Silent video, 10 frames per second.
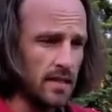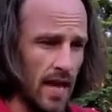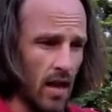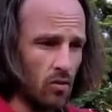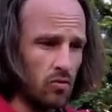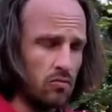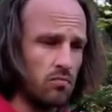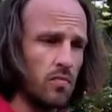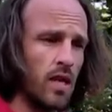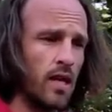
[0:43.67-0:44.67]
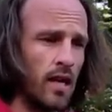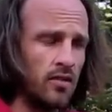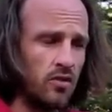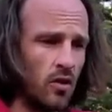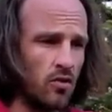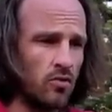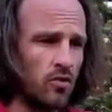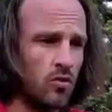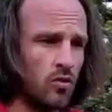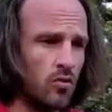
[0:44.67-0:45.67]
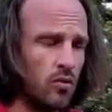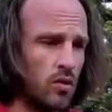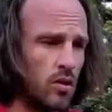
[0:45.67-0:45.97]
down and I start to